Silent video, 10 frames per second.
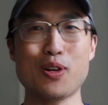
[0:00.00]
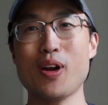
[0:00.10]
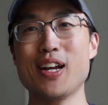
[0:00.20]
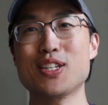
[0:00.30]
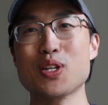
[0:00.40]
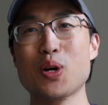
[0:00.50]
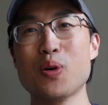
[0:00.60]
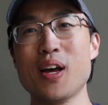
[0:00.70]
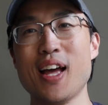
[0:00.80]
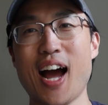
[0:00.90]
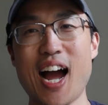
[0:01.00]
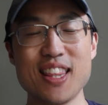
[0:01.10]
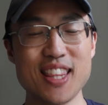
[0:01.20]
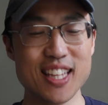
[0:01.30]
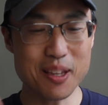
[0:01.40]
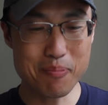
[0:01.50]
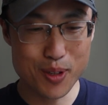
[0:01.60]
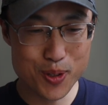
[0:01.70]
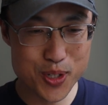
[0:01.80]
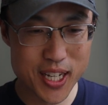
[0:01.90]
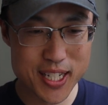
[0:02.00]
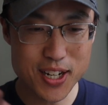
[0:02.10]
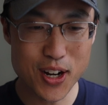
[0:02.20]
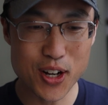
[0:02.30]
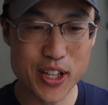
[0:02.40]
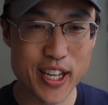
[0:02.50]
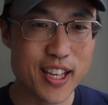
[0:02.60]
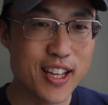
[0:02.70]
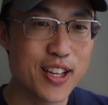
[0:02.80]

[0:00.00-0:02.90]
All right, so I think the music is calling.